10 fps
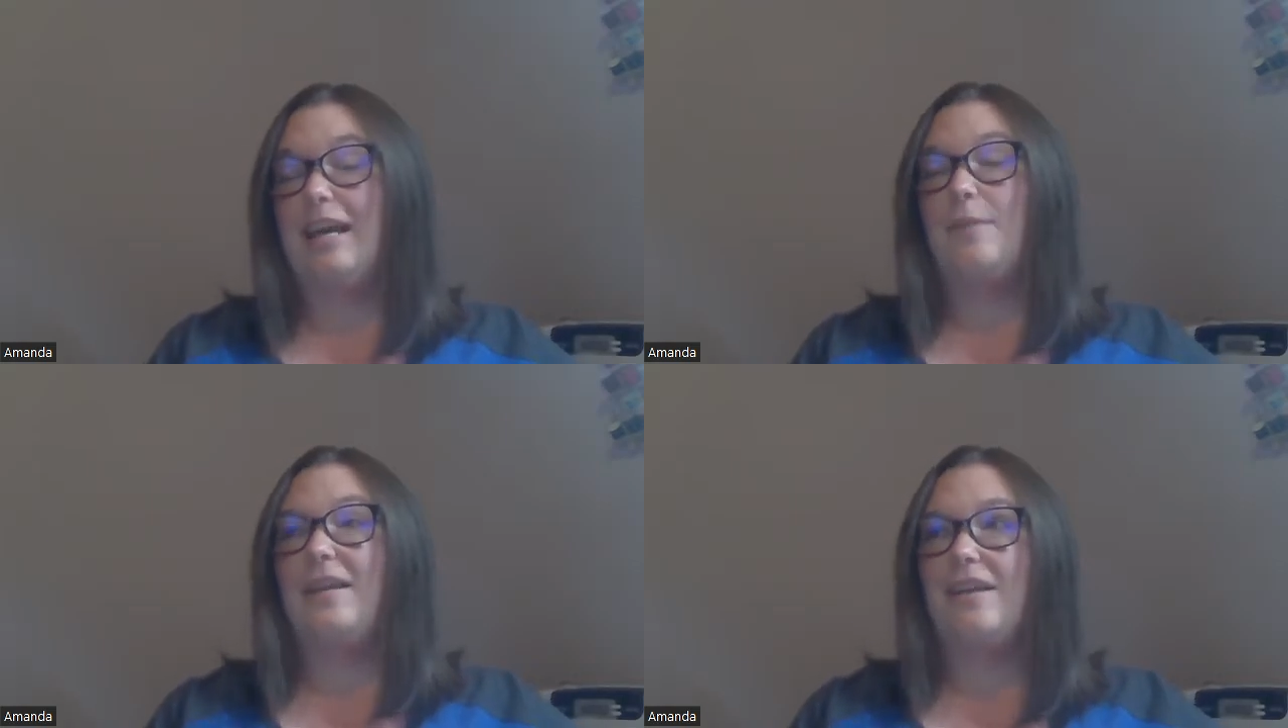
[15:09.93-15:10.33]

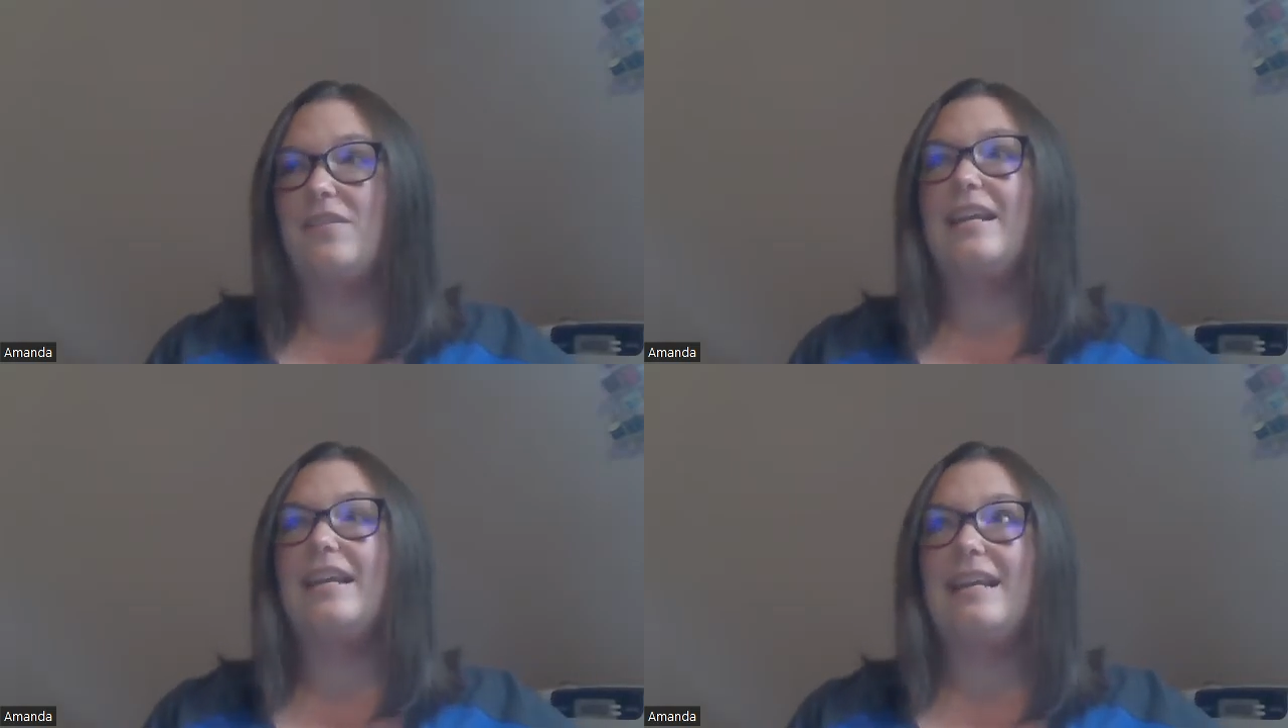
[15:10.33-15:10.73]
And I've
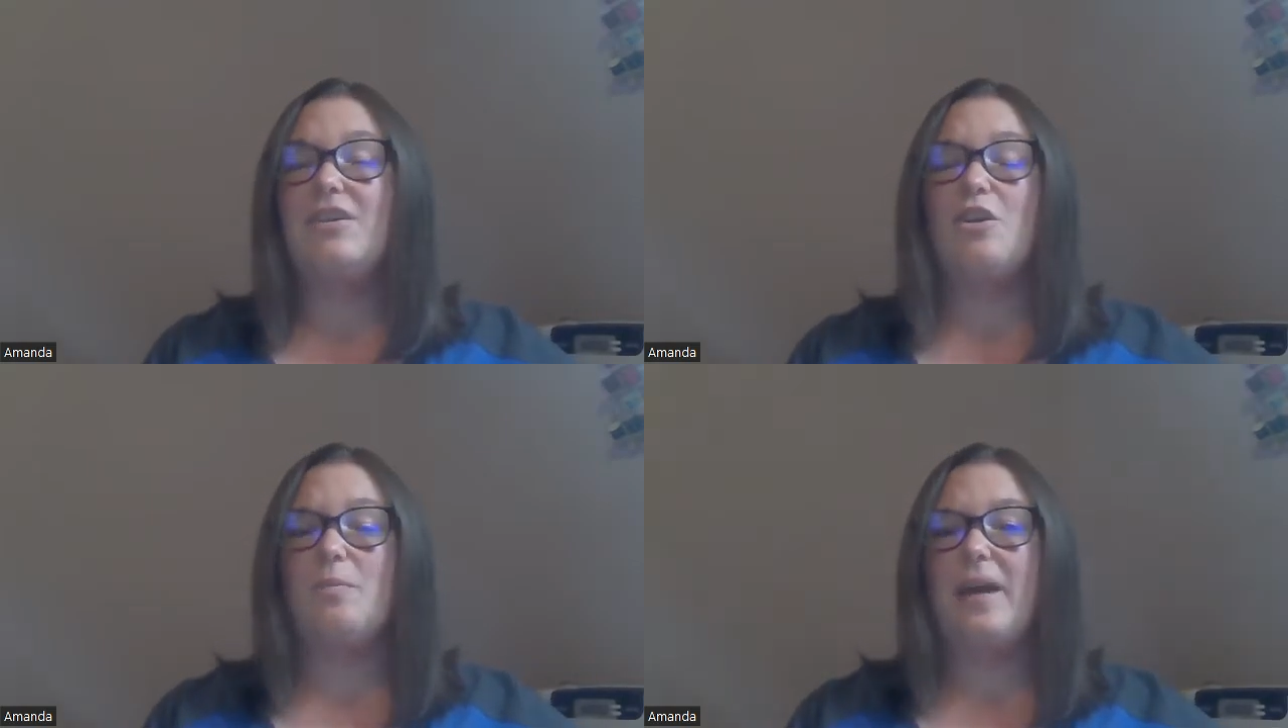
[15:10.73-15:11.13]
even
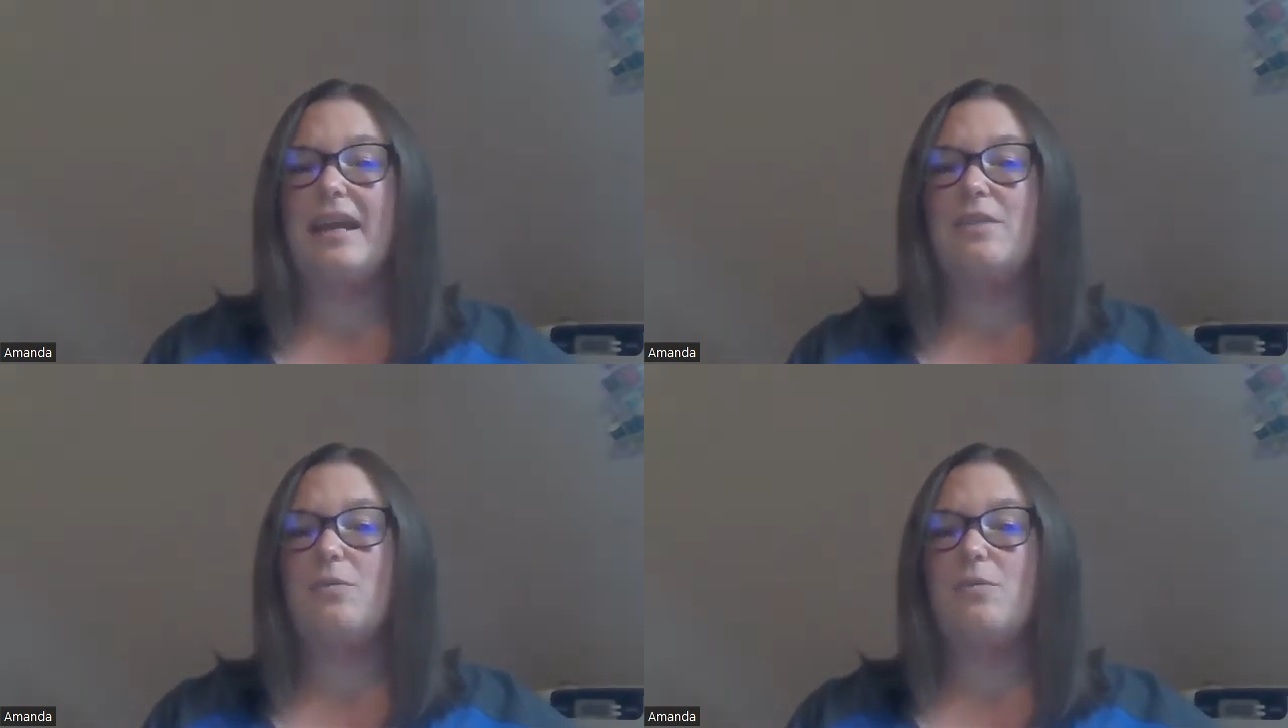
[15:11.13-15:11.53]
gone back
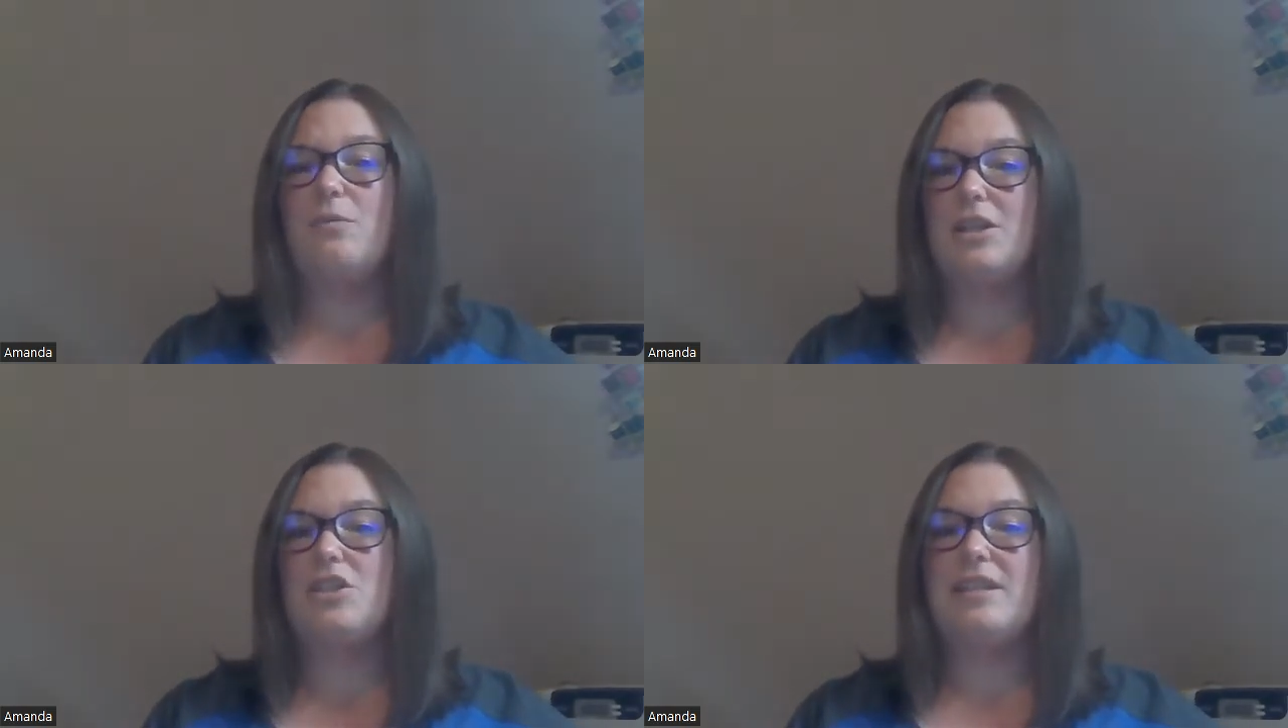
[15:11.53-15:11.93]
and
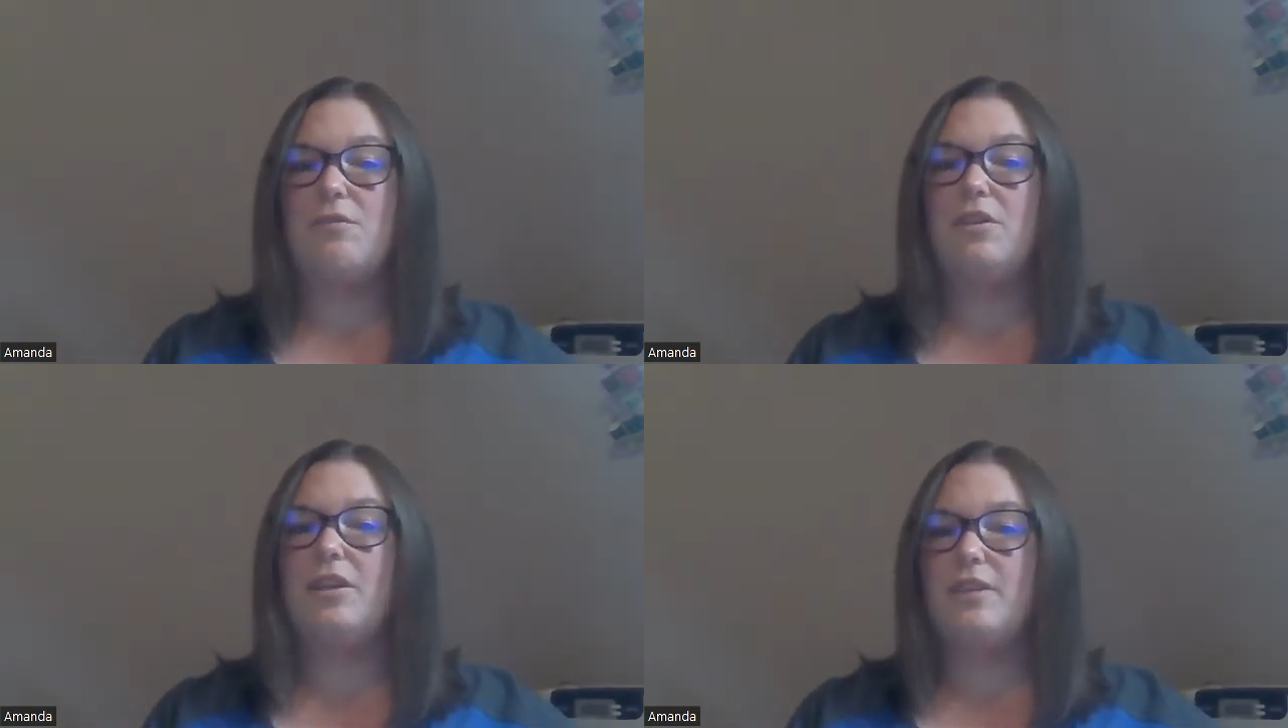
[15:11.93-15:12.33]
watched several
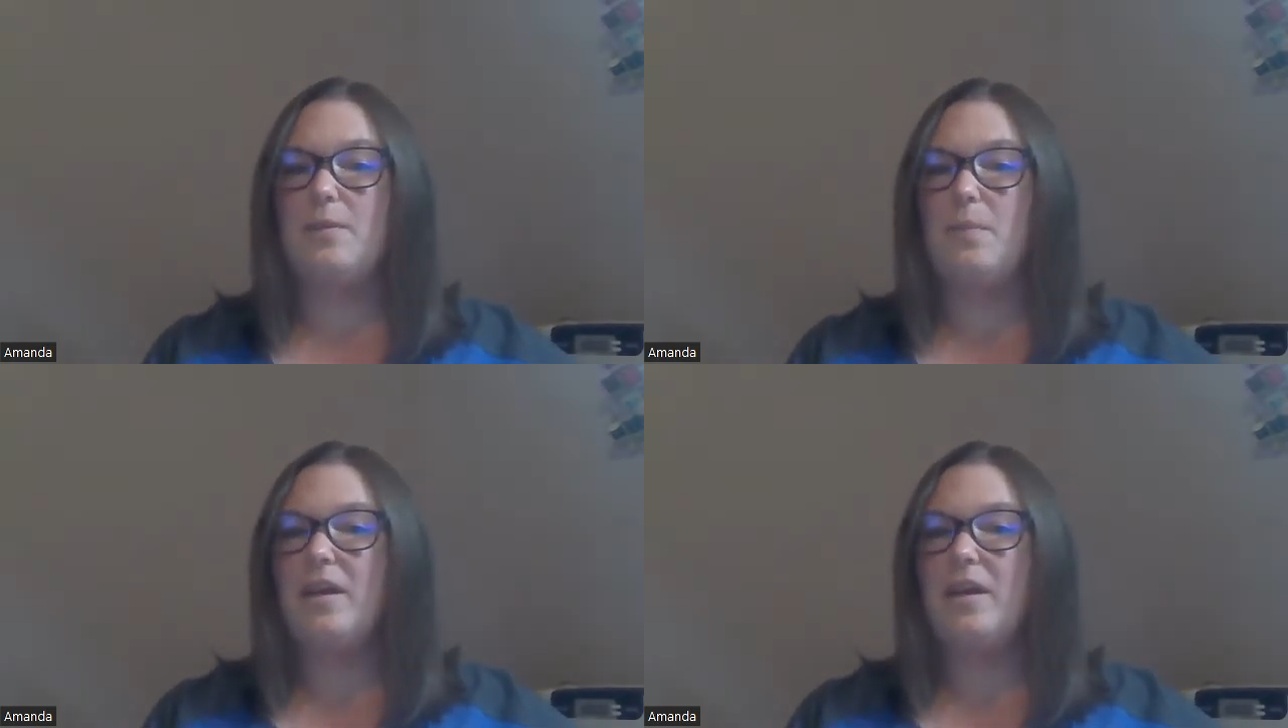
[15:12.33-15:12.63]
of them